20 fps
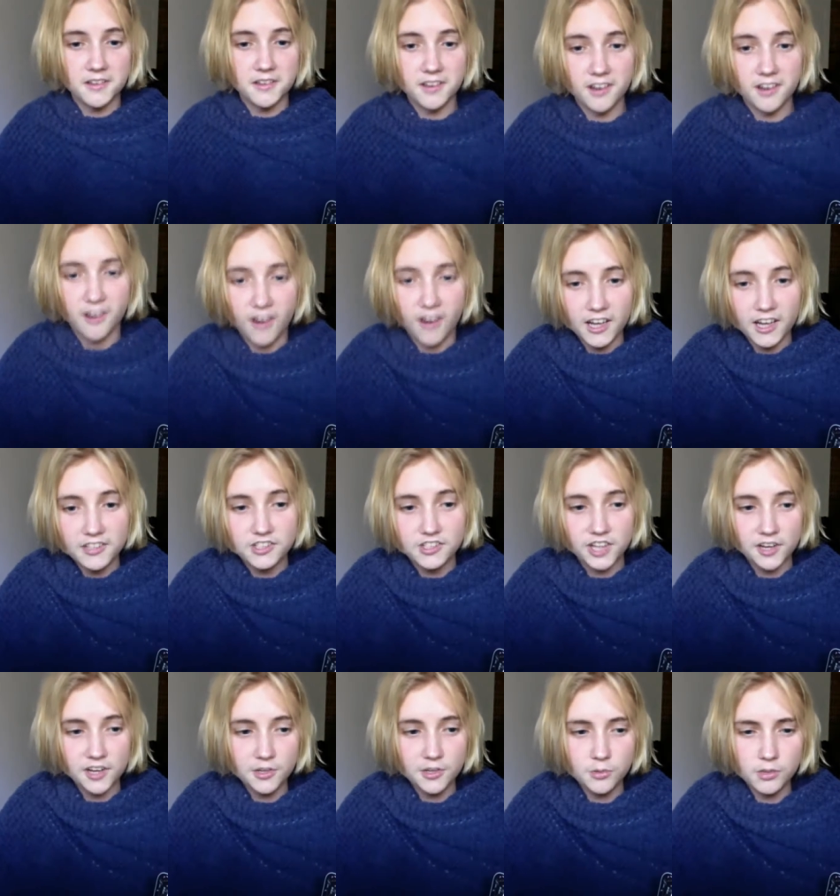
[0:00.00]
I
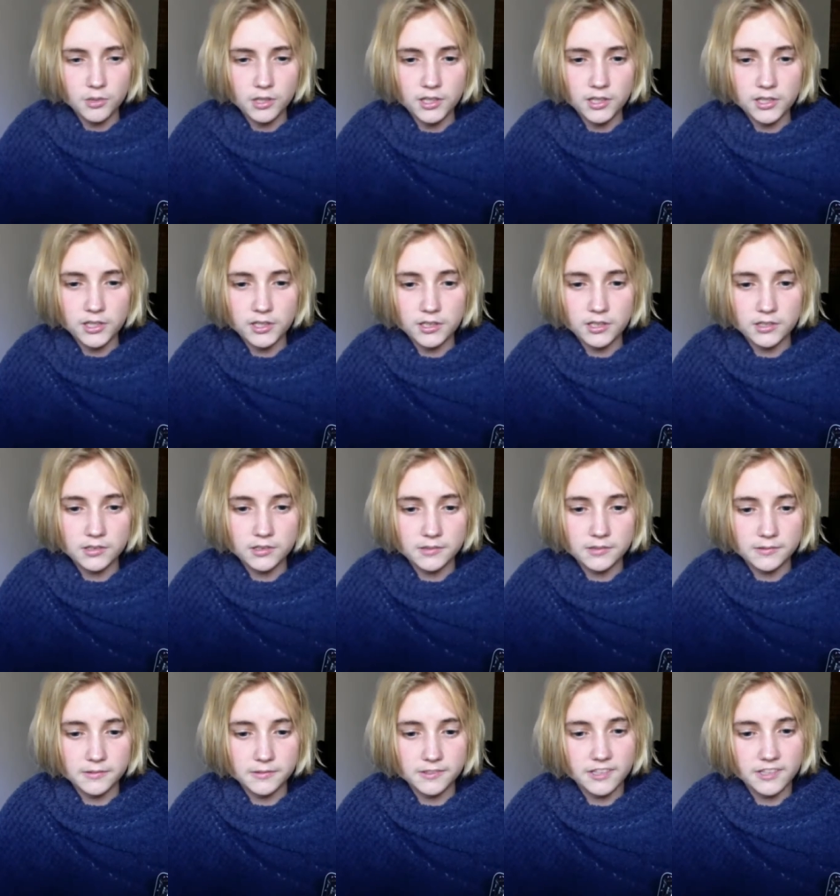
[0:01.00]
genuinely
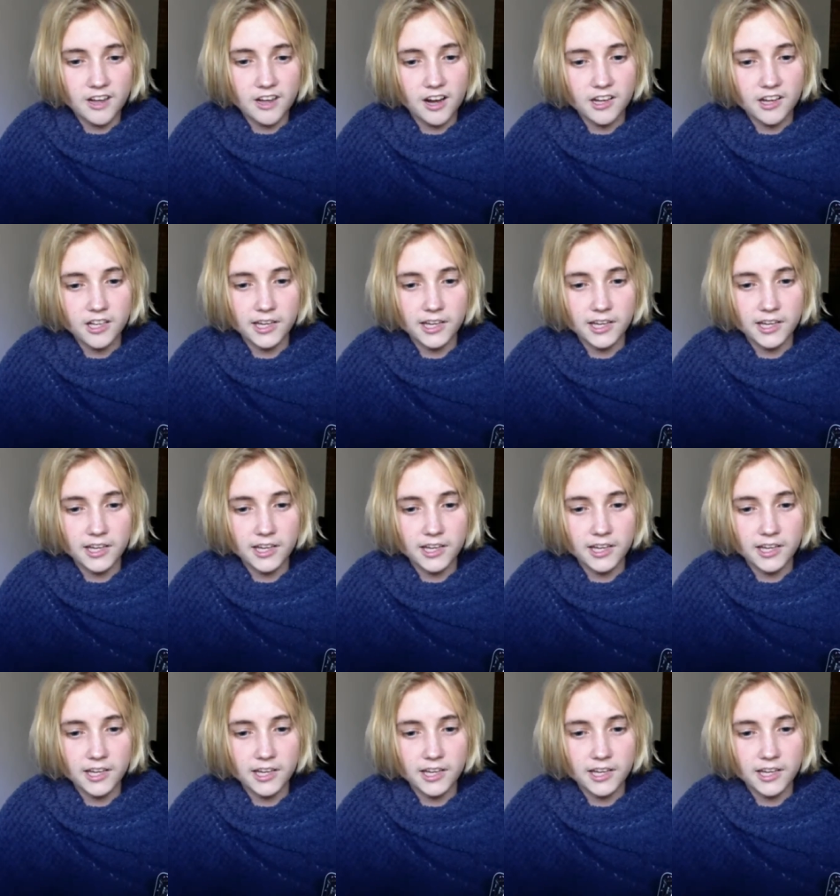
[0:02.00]
kind of like.